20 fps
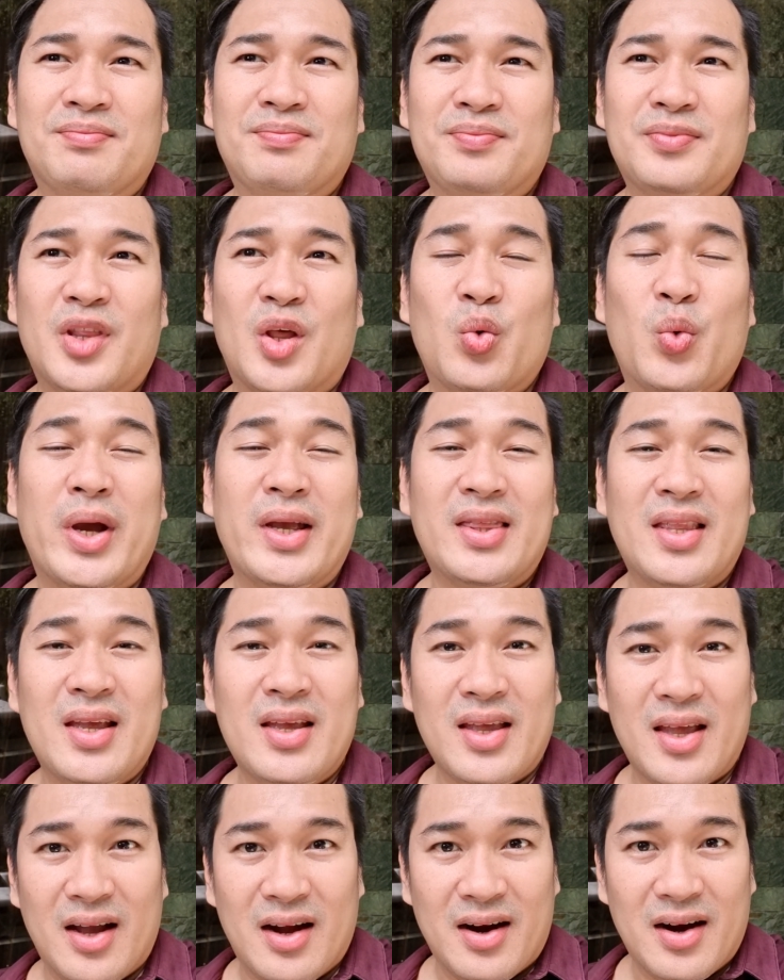
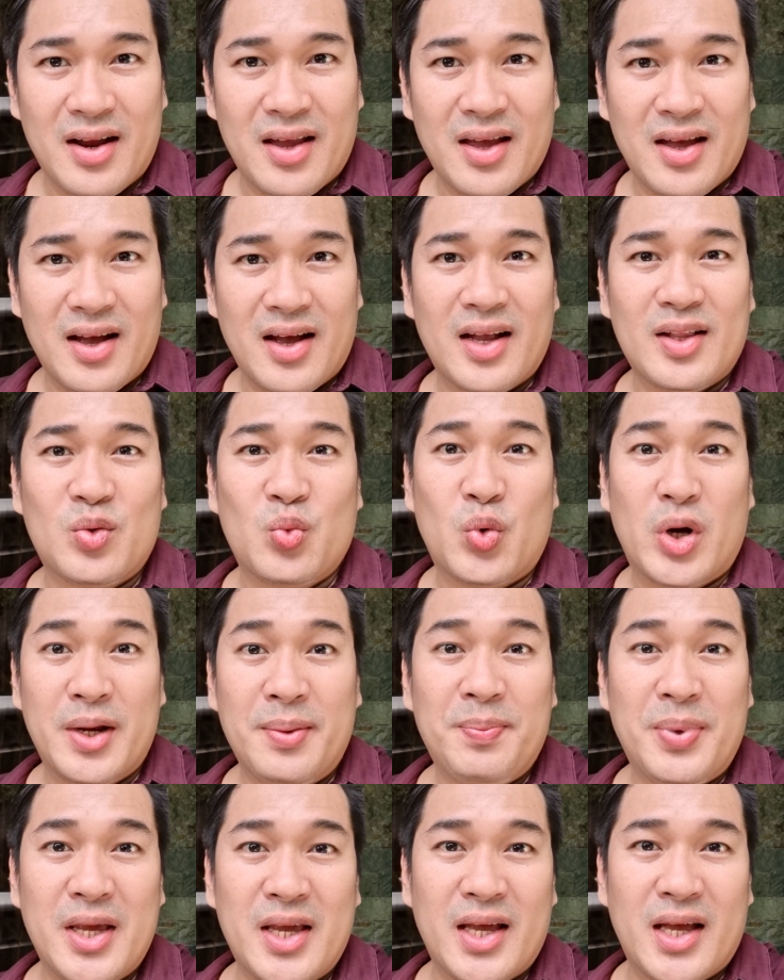waiting area at 1
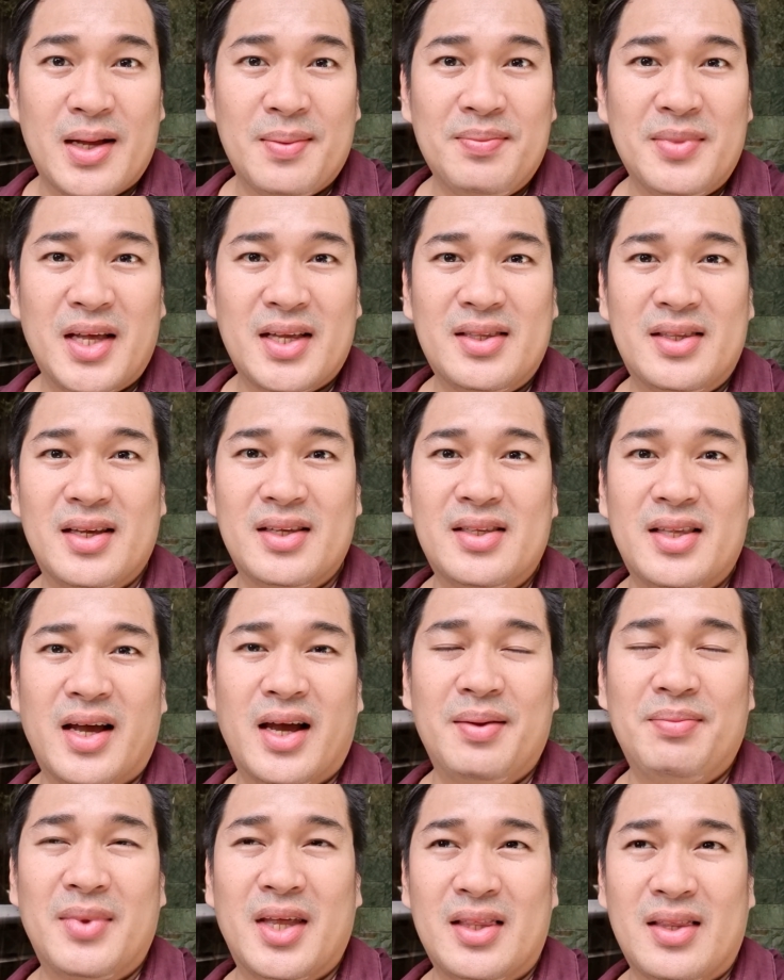p.m. That's the
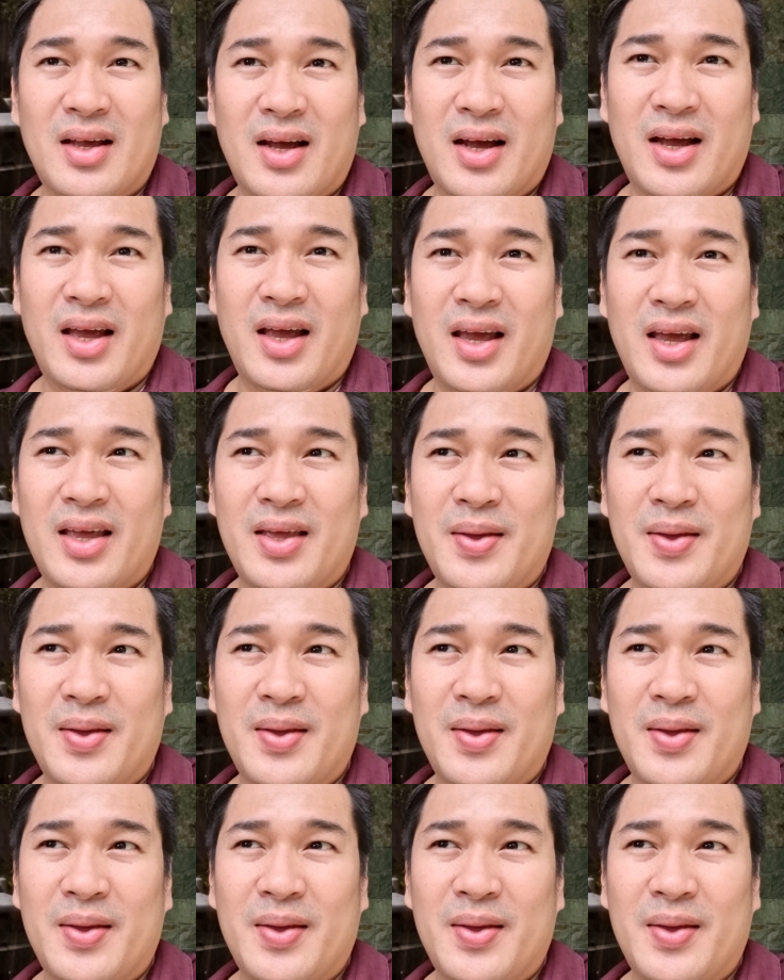time that I